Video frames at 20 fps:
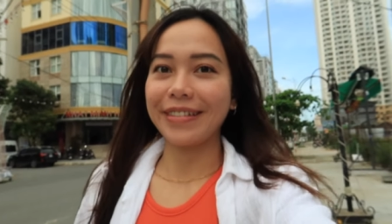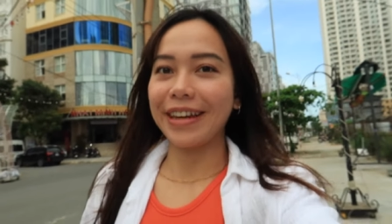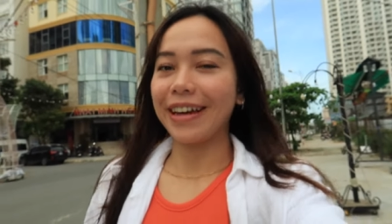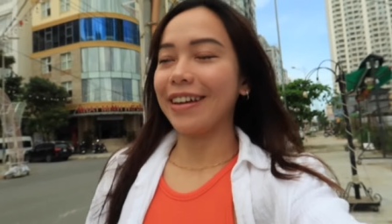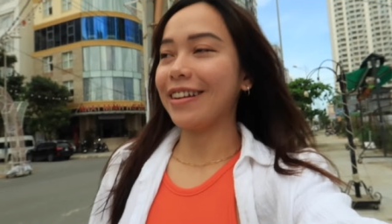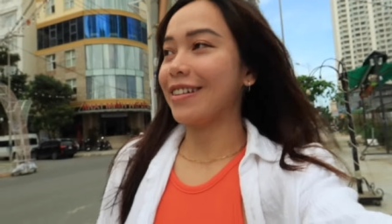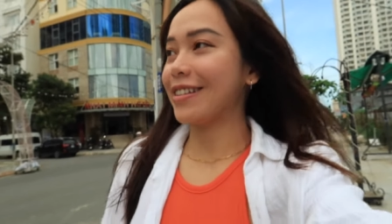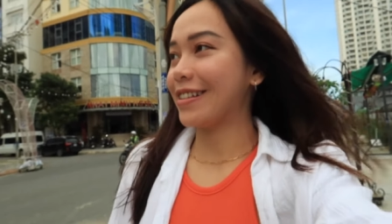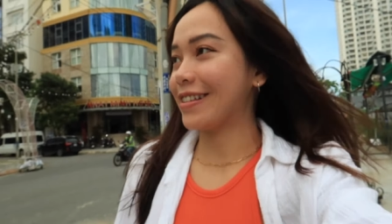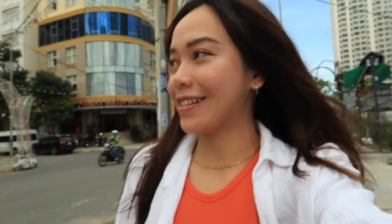
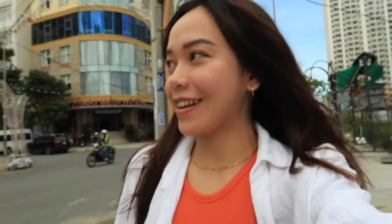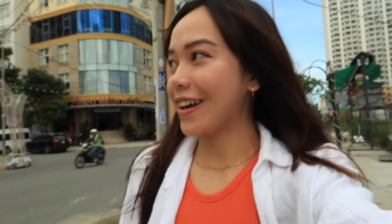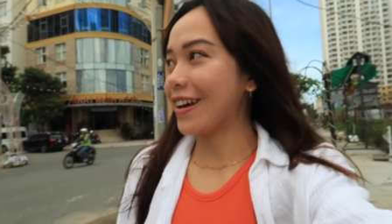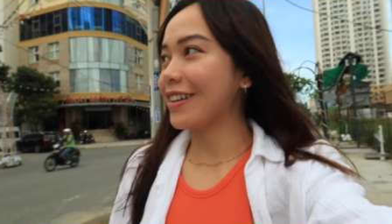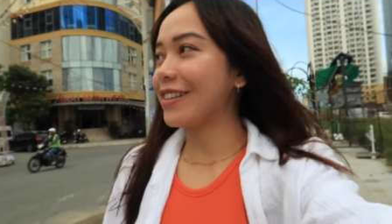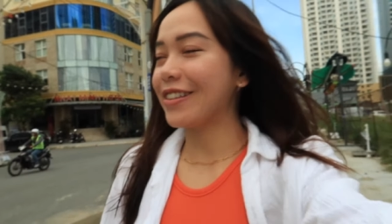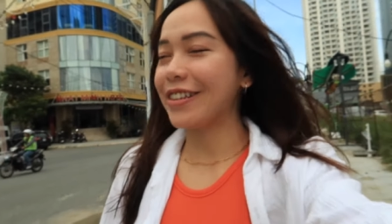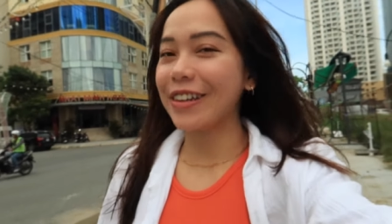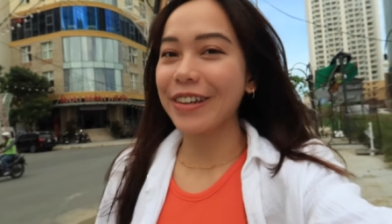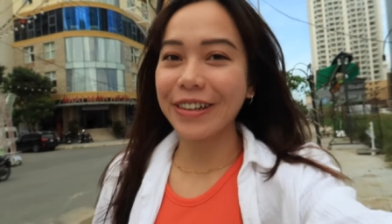It is
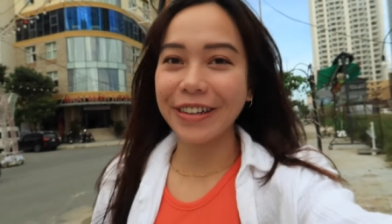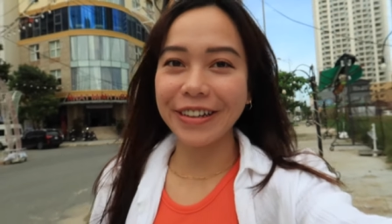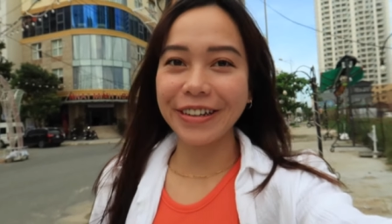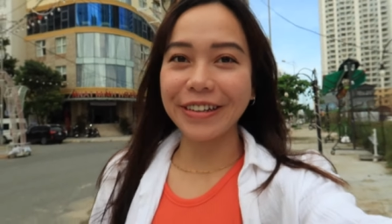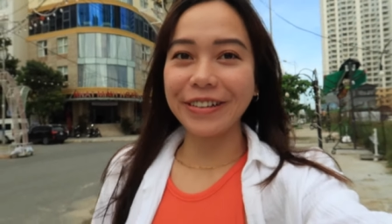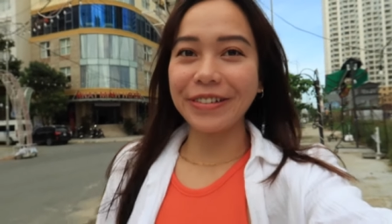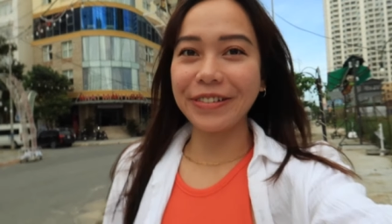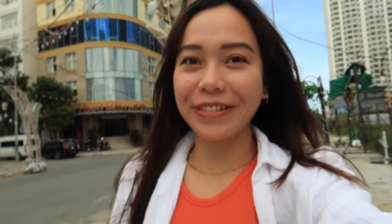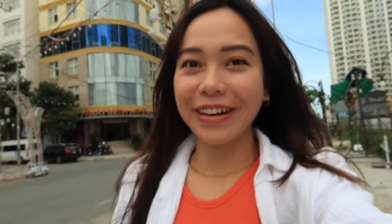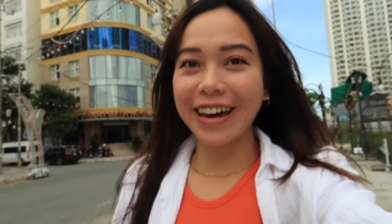such a
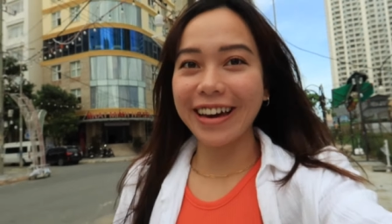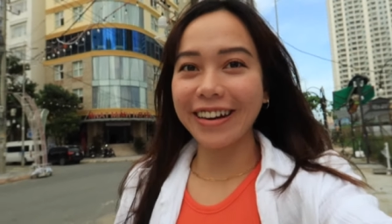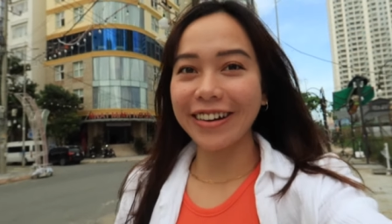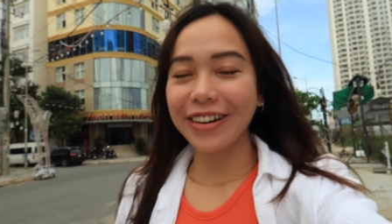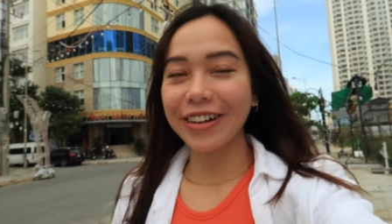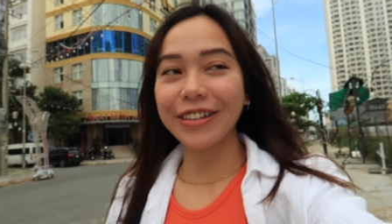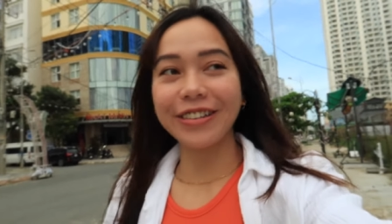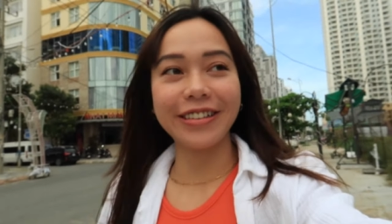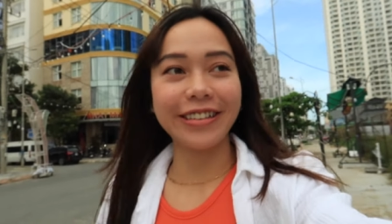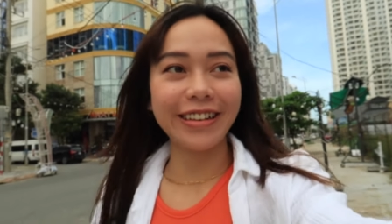good
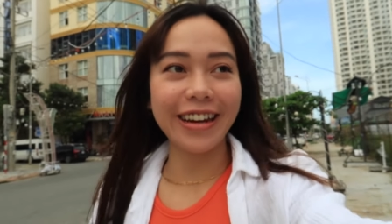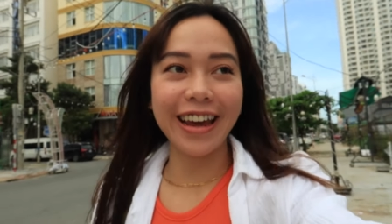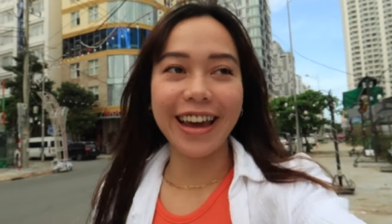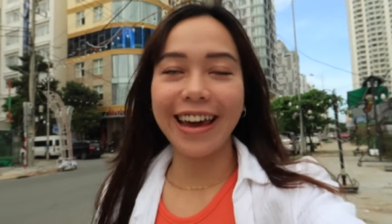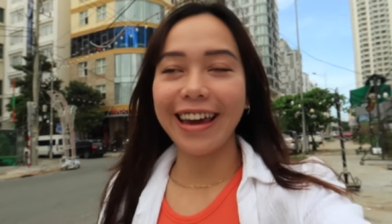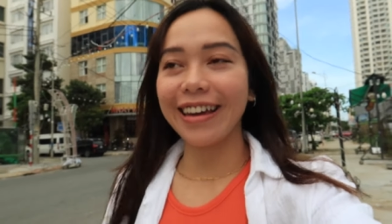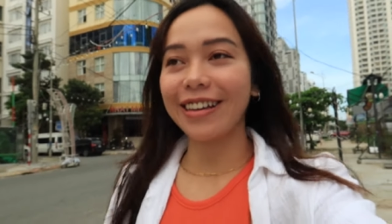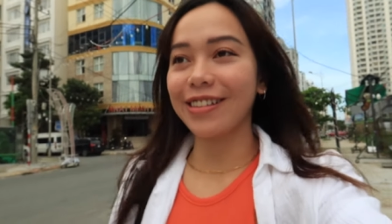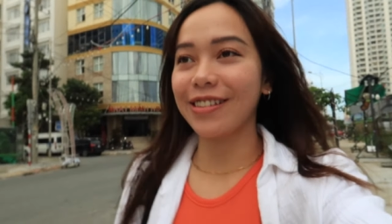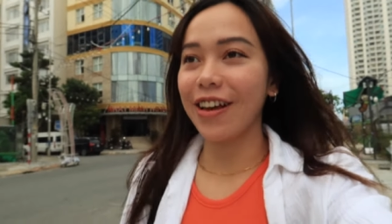weather
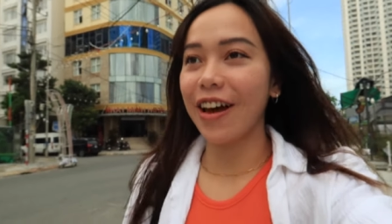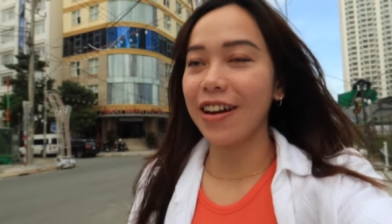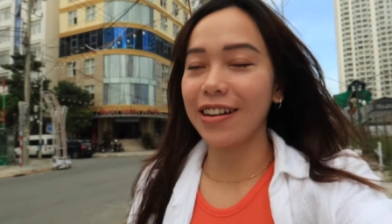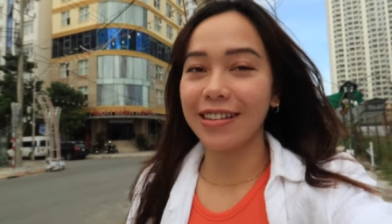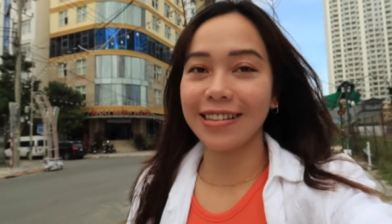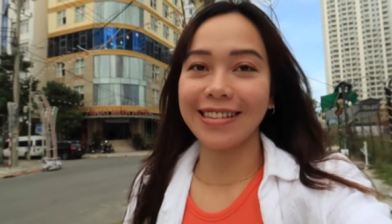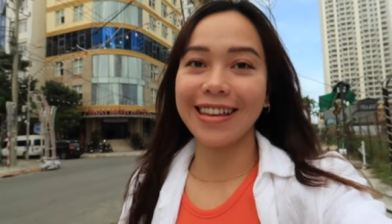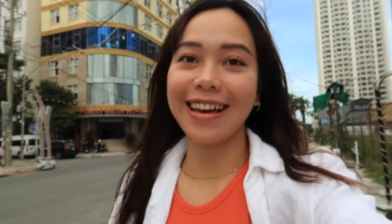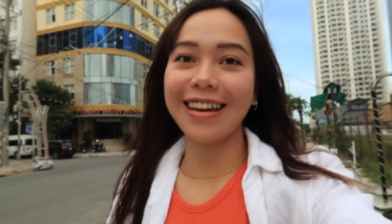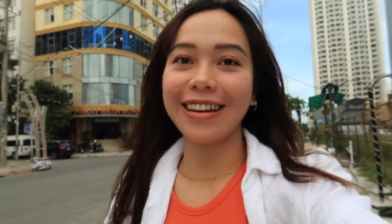today, so I
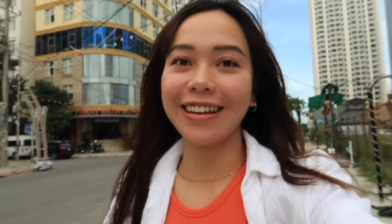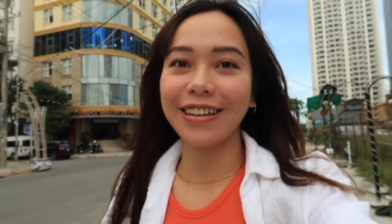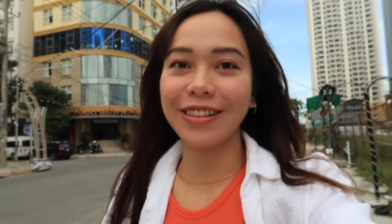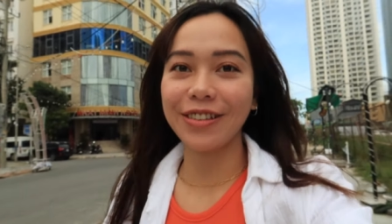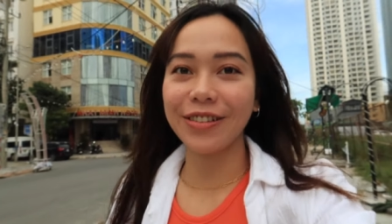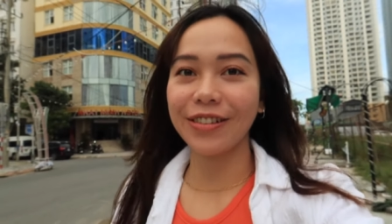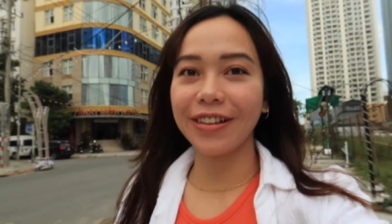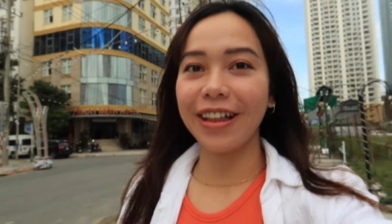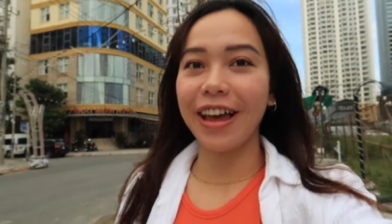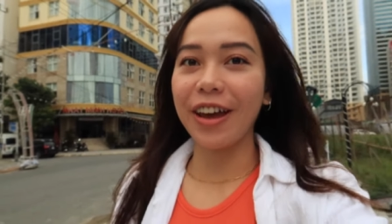
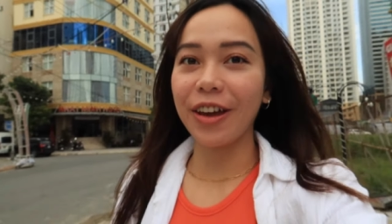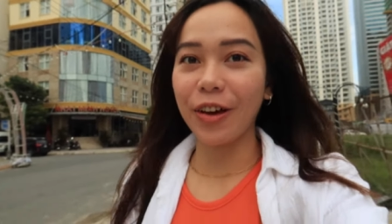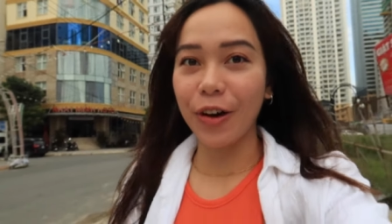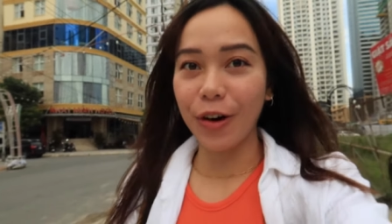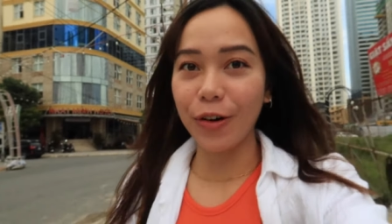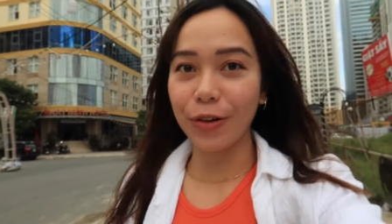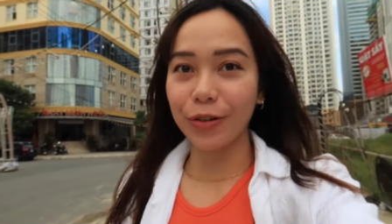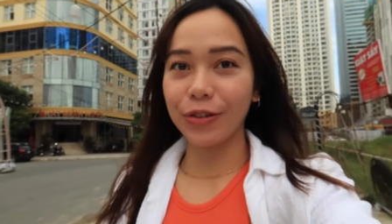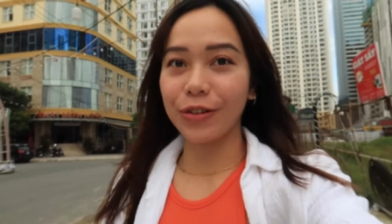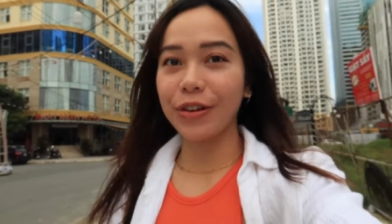decided to like
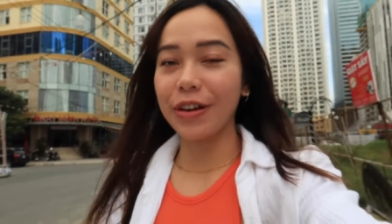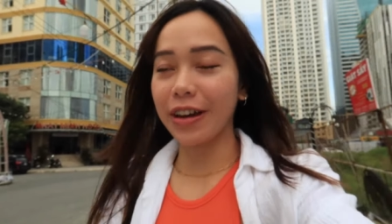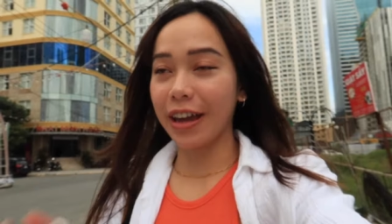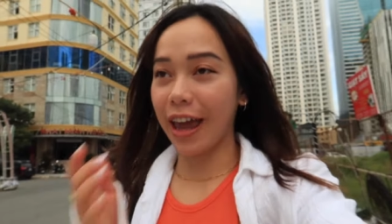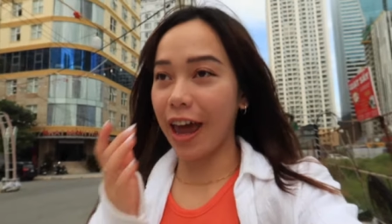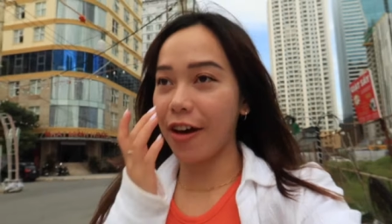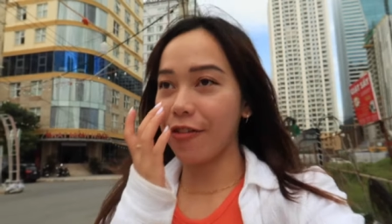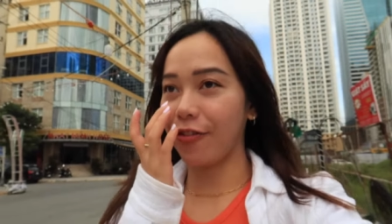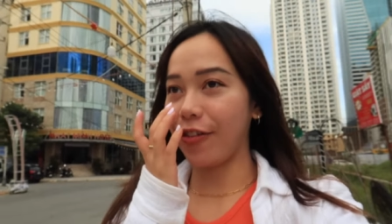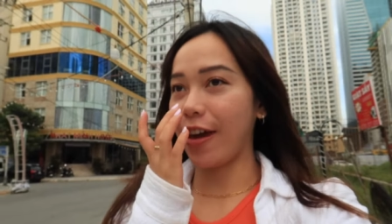go to a
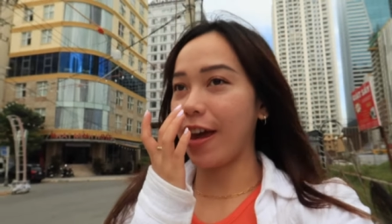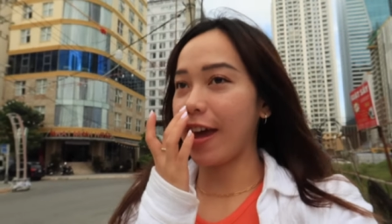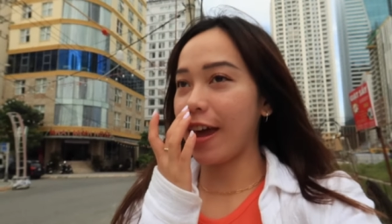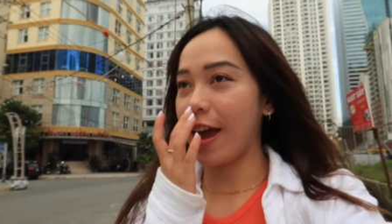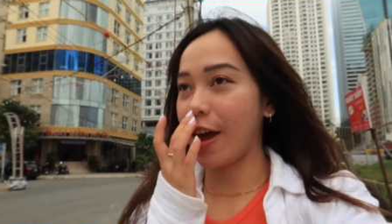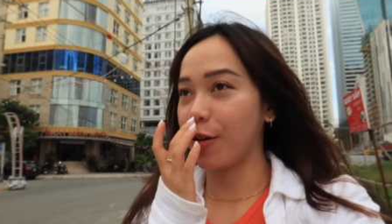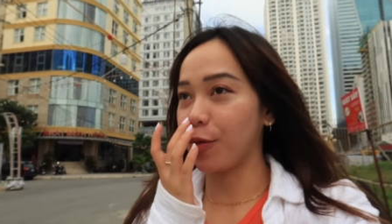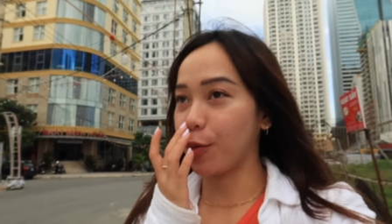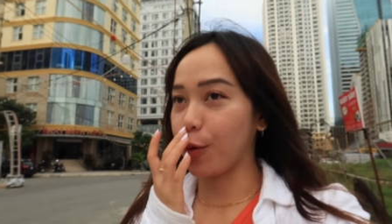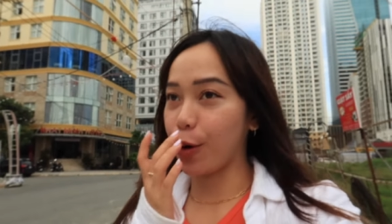
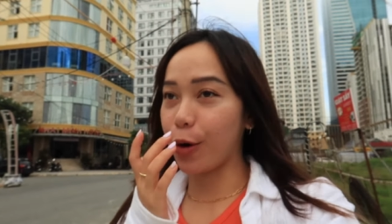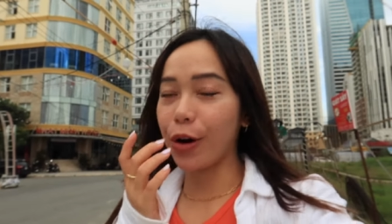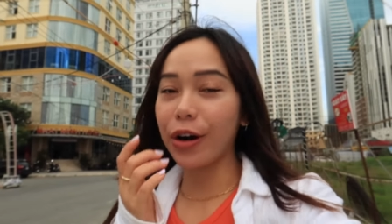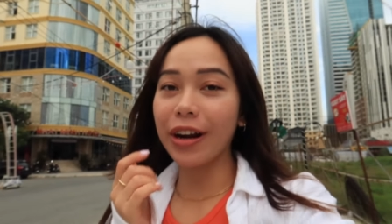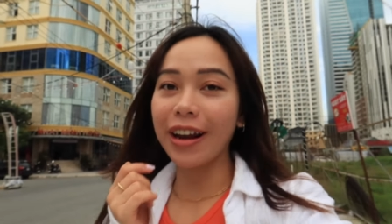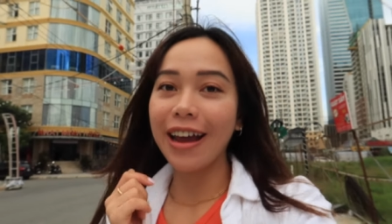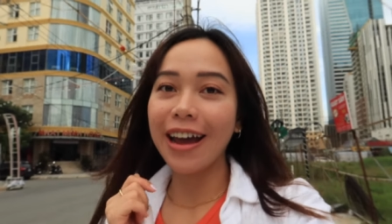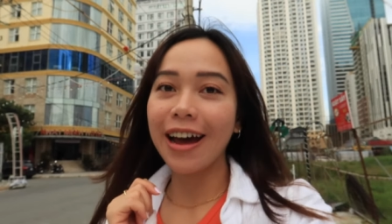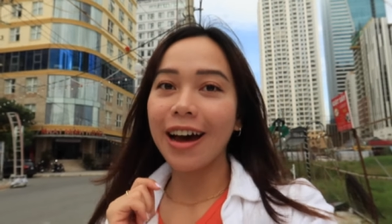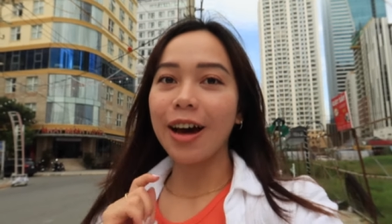cafe and work.